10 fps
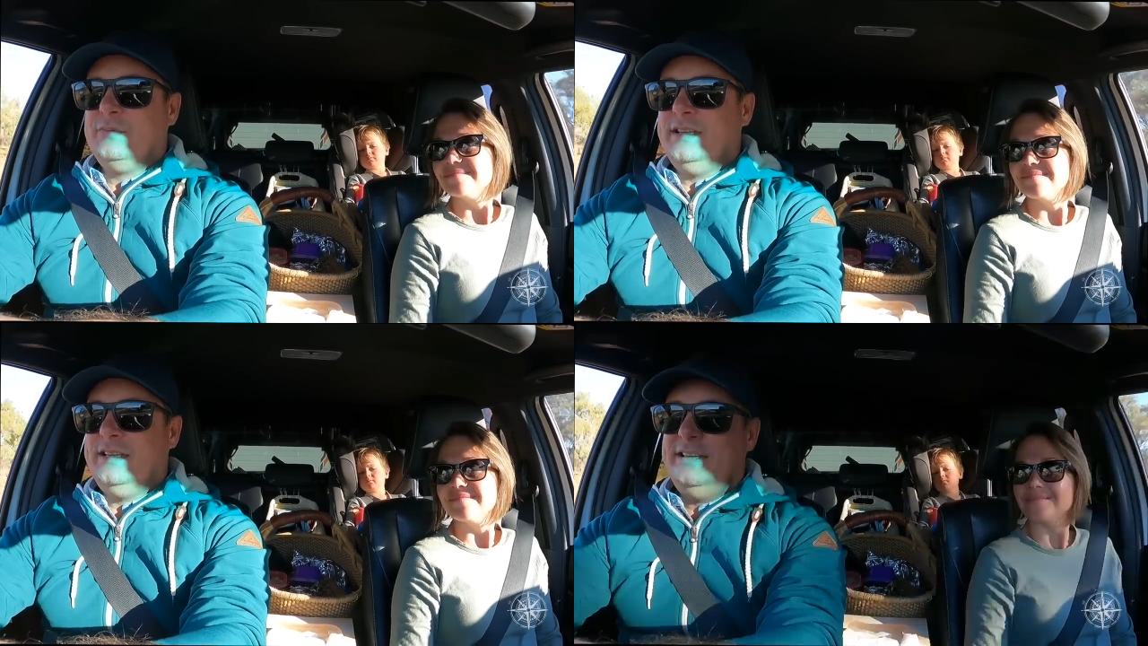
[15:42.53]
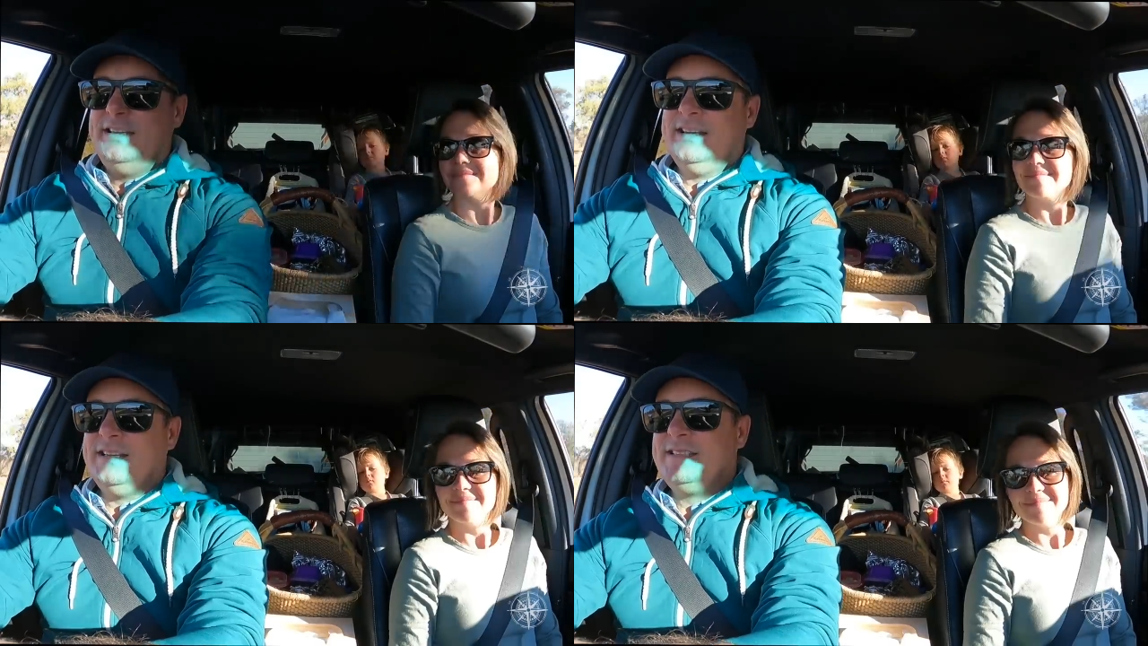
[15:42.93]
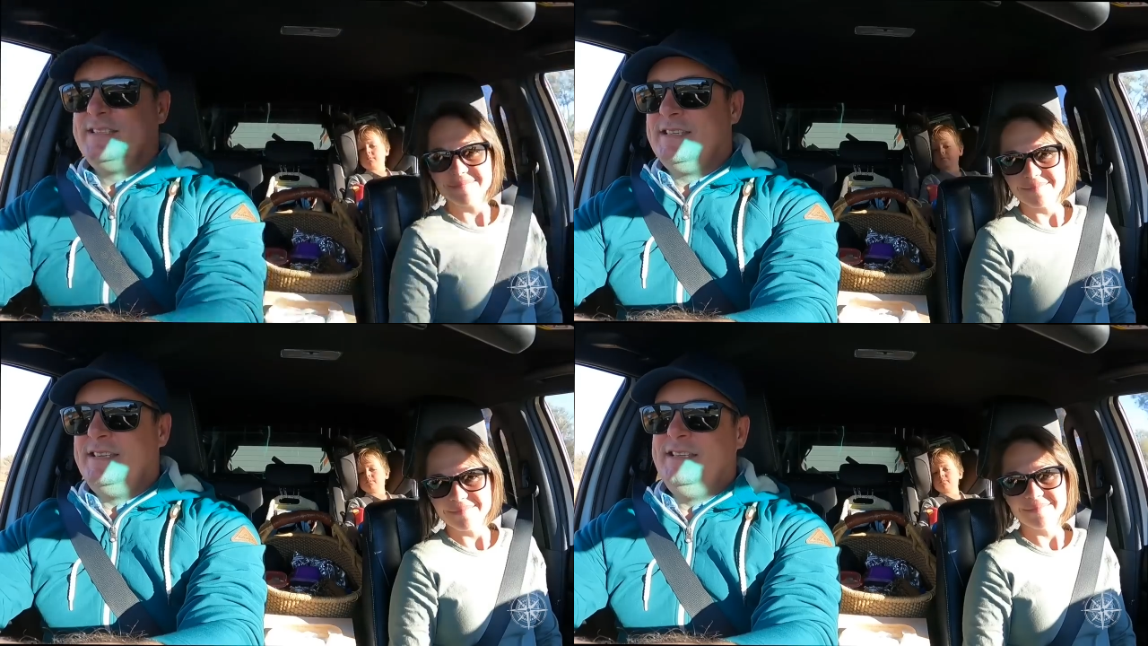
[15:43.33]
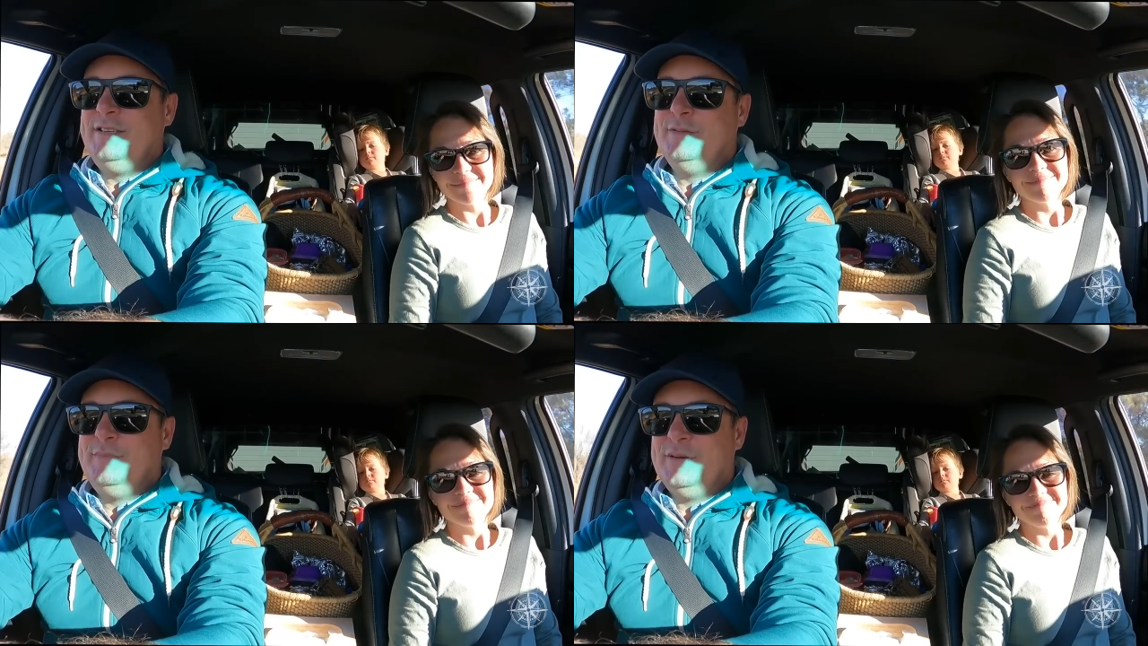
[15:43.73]
Speaker 1: We are
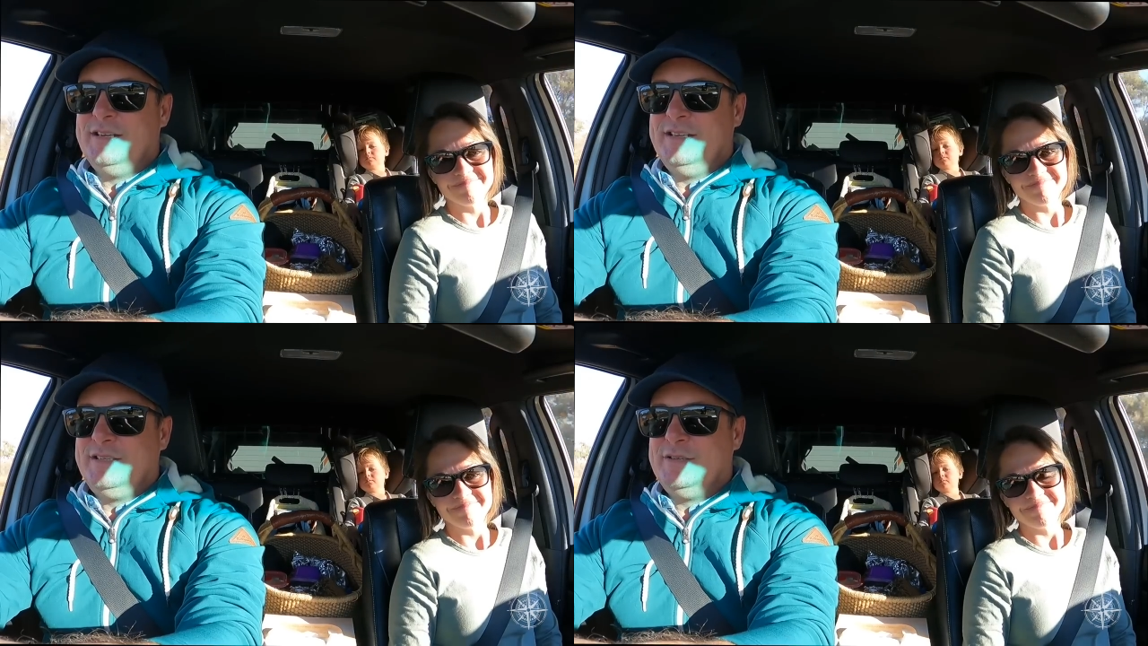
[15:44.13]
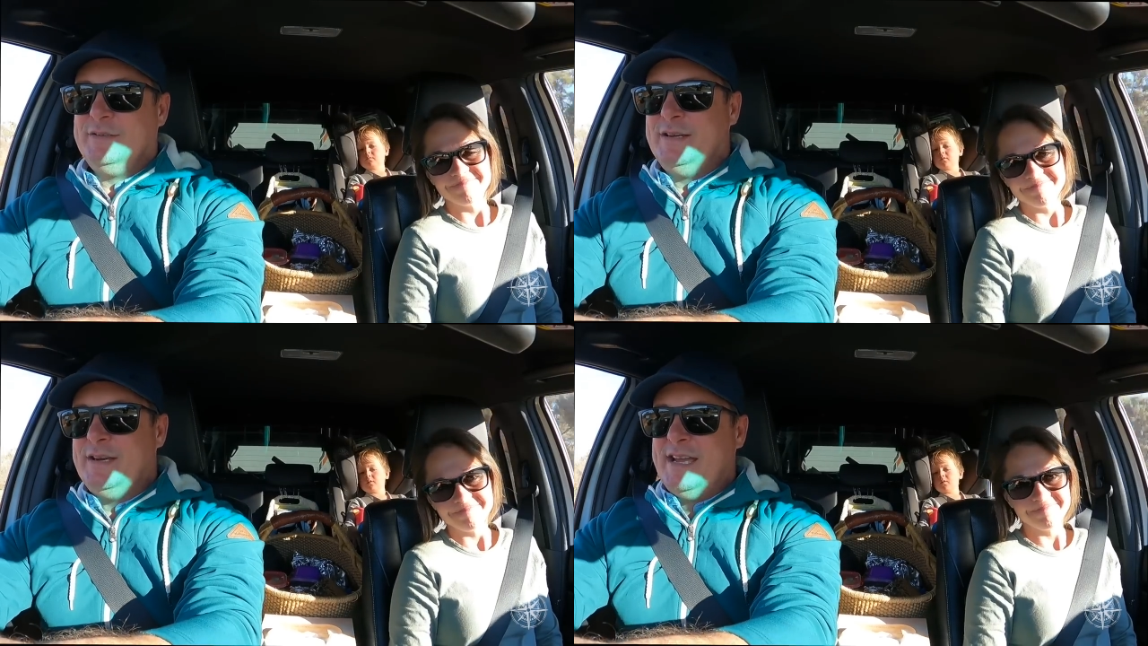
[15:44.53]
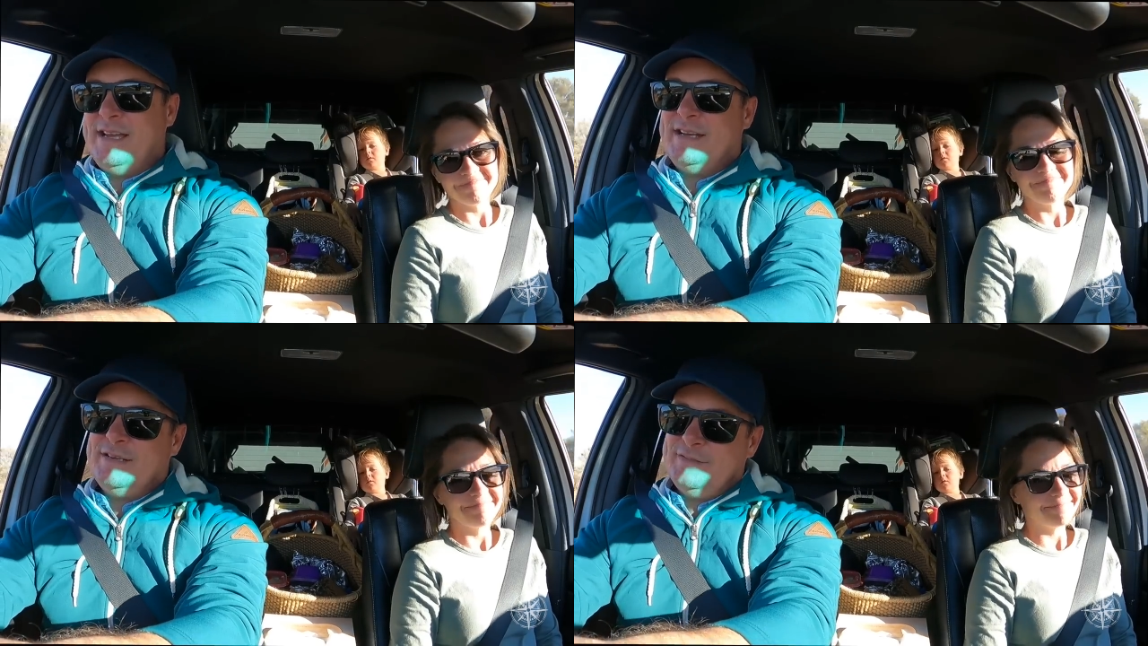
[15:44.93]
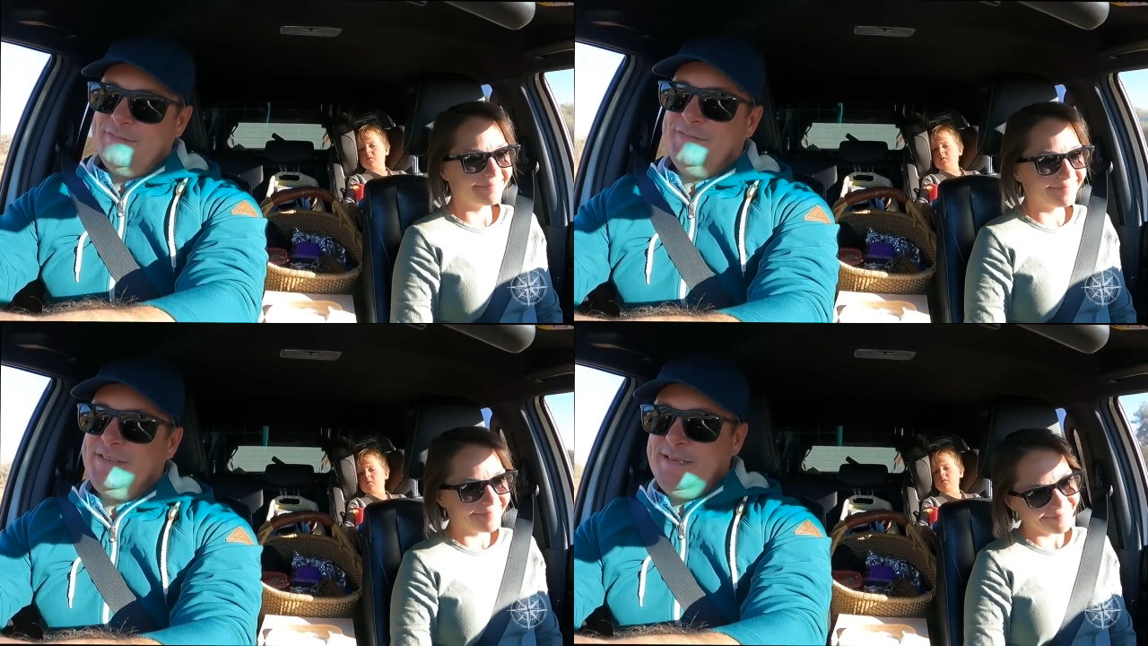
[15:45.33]
saying goodbye to our
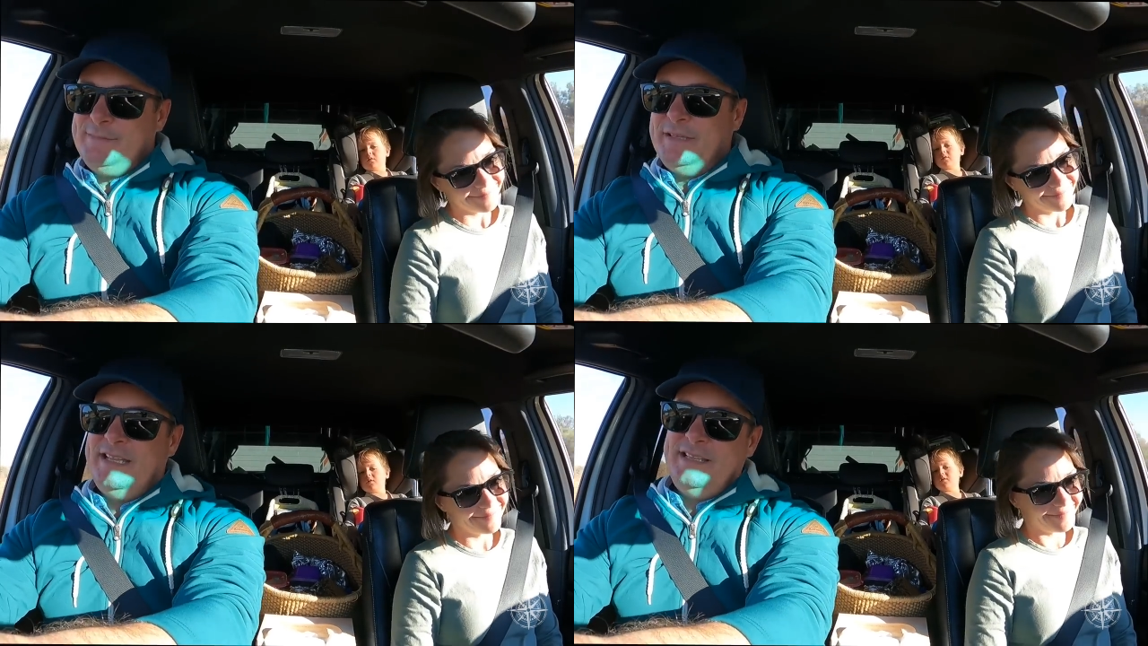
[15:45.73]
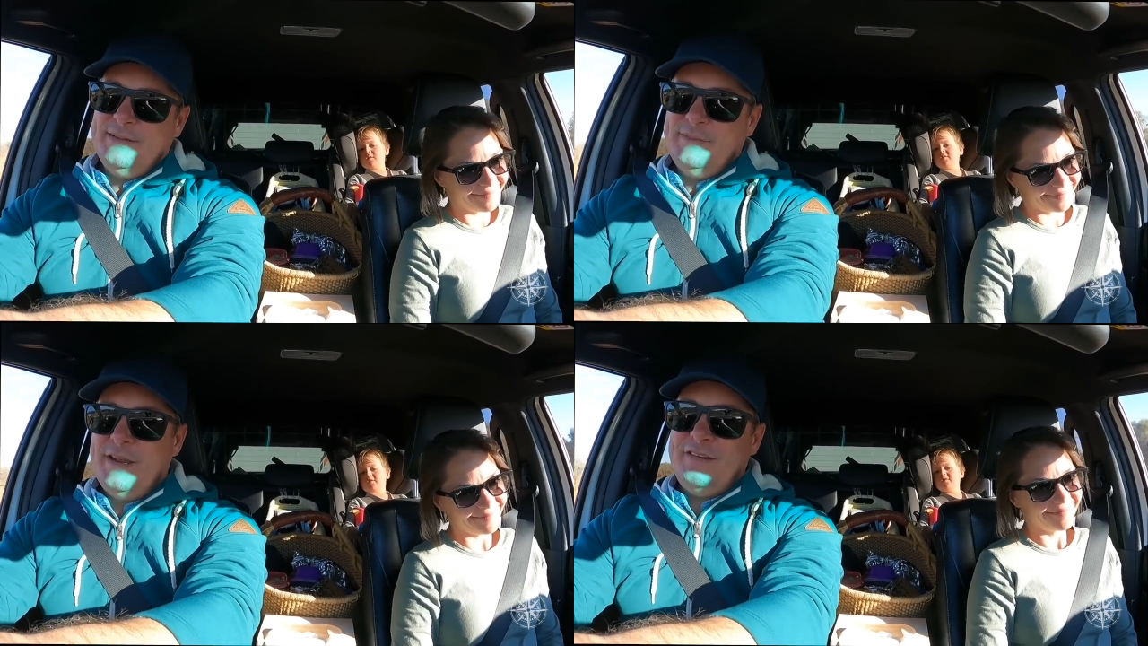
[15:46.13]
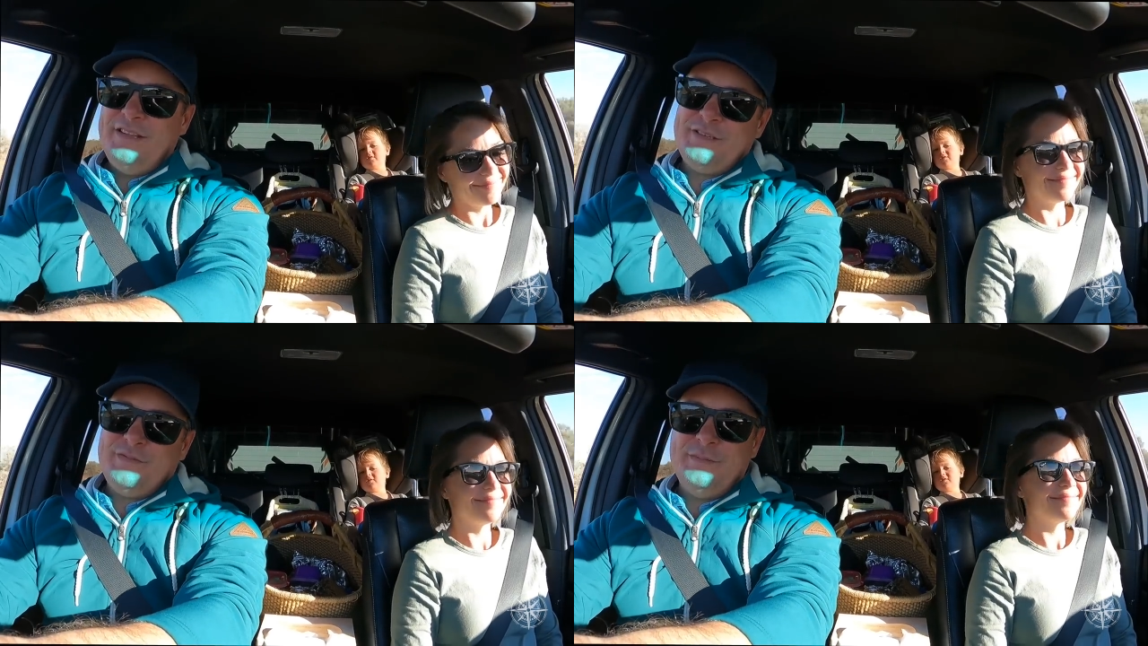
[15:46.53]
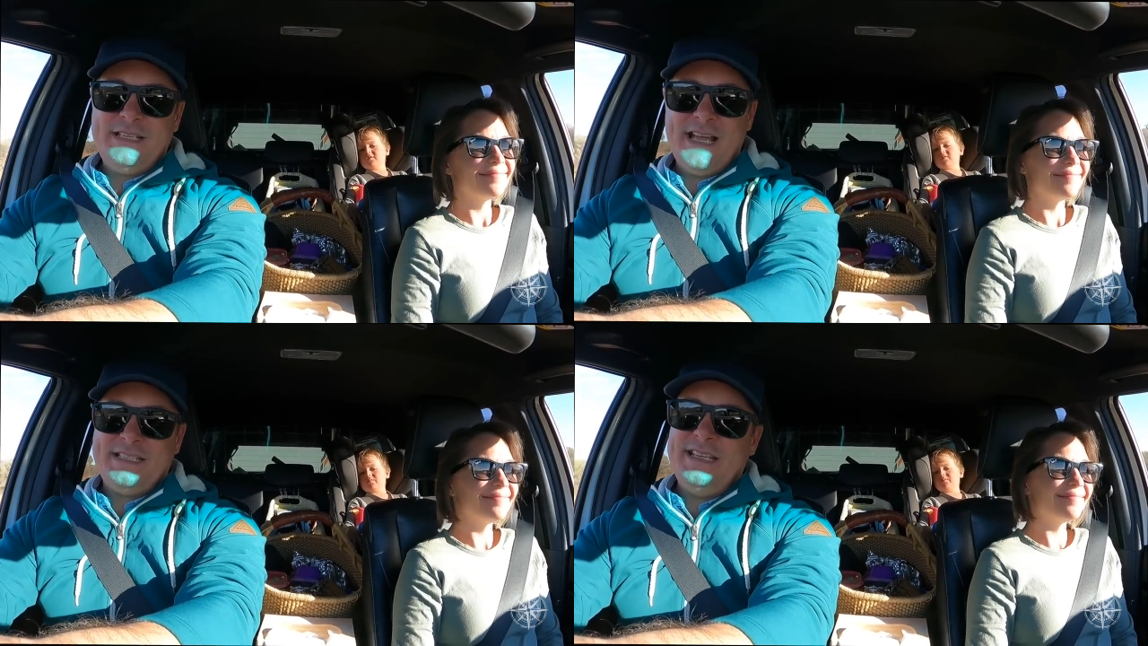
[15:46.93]
family, the Merediths from
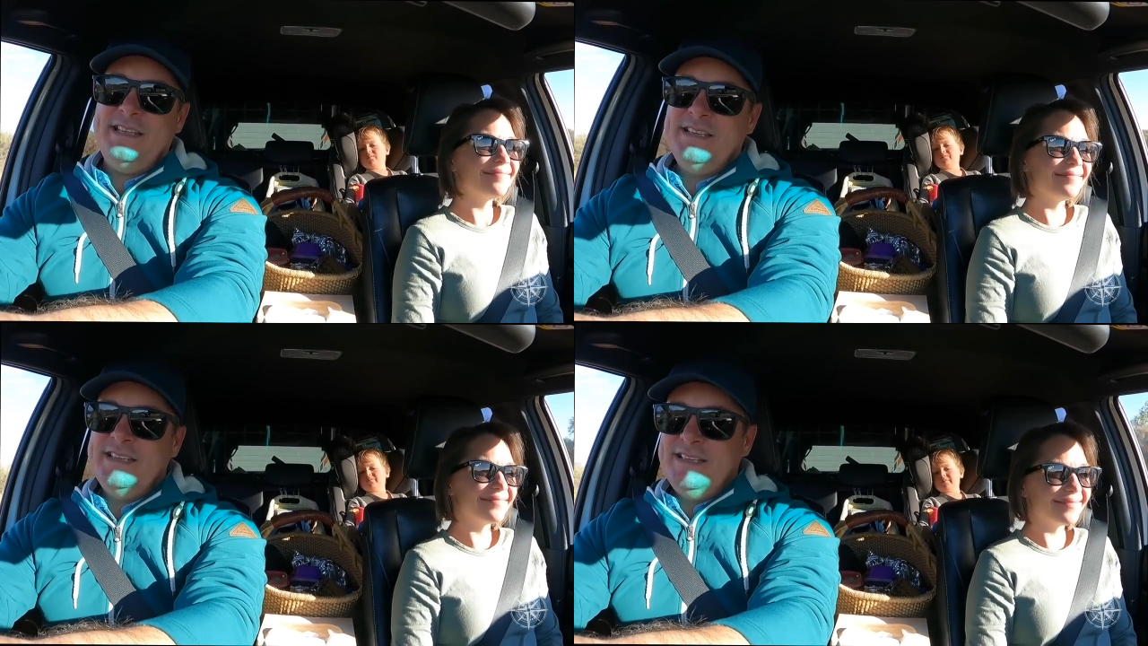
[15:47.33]
Tassie,